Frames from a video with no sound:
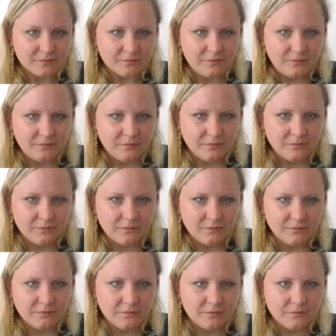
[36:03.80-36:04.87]

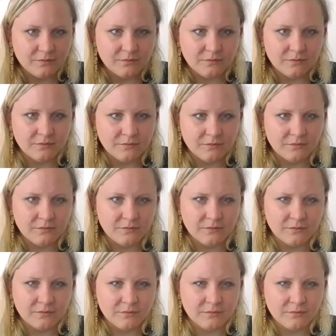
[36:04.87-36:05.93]

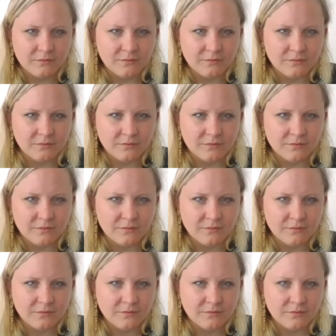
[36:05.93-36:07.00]

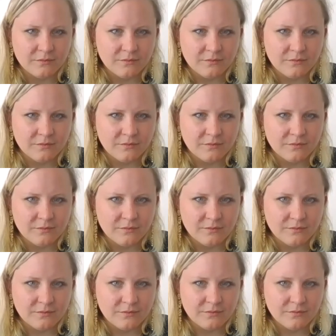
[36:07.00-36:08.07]

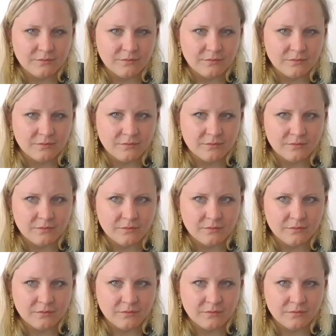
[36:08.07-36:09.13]

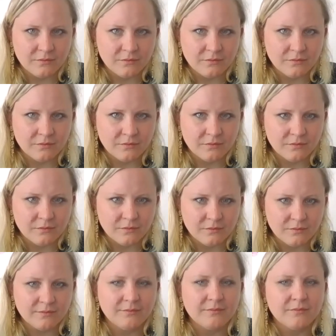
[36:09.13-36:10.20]

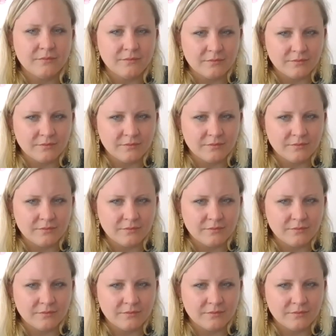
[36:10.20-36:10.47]
This person isn't speaking.